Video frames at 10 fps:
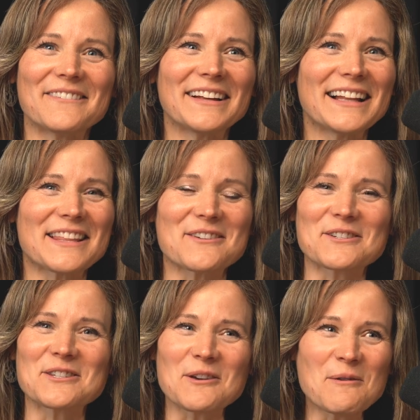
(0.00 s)
I feel like
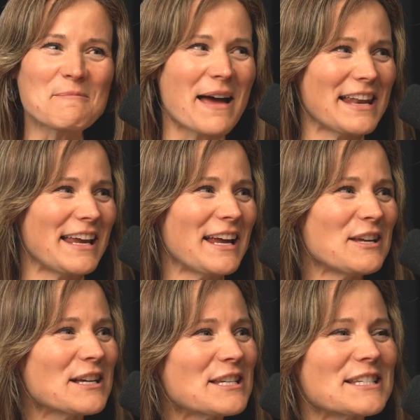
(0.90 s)
there's so many,
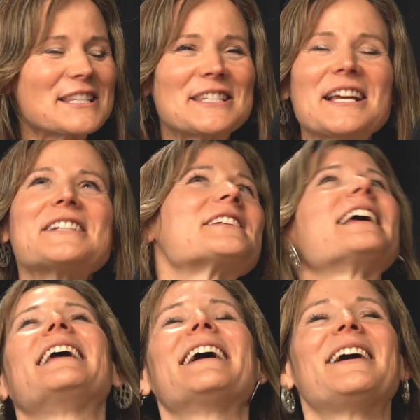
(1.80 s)
because it's such
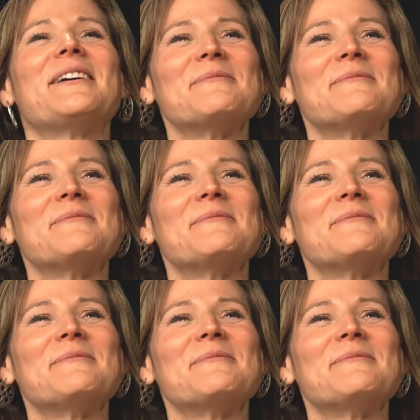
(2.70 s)
a